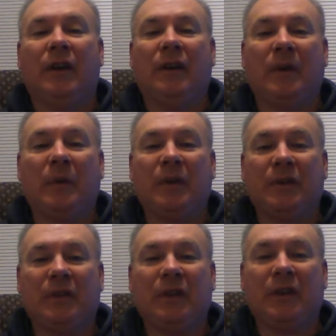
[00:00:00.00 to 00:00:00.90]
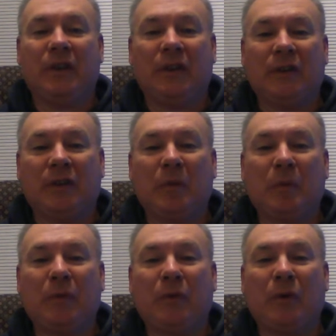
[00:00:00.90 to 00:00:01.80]
And they want to see it in as
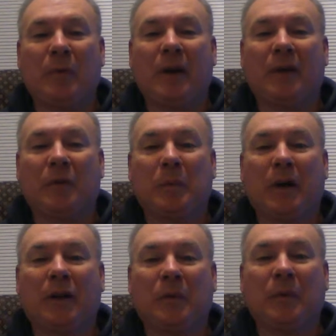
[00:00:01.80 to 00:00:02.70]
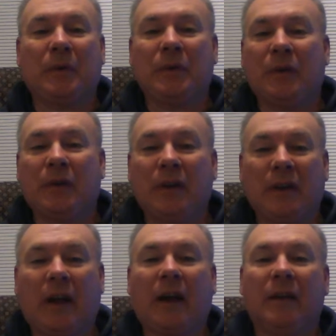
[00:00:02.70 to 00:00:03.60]
simple format as possible, so that
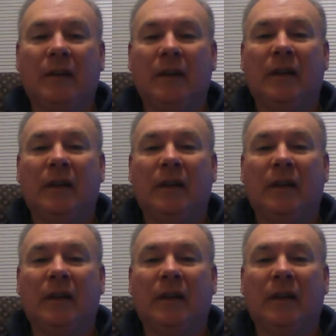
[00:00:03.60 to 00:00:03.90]
that